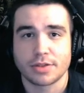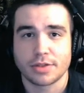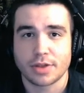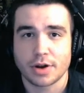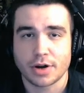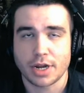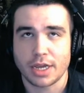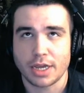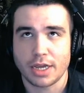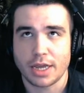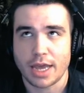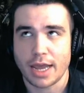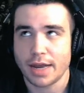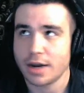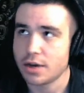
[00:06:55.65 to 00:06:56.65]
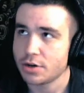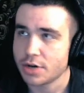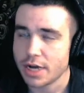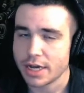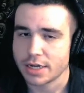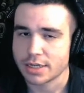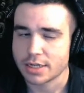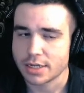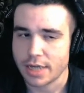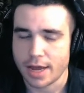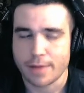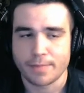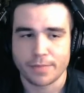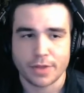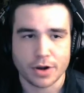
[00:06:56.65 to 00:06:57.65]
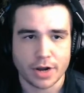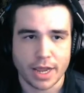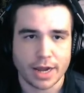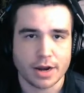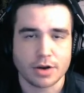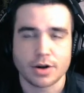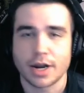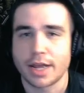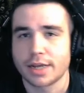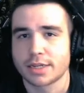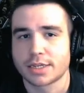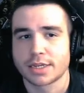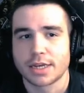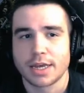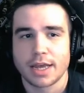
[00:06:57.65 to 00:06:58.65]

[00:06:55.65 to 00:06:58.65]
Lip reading: 3800X, yeah, 3800X,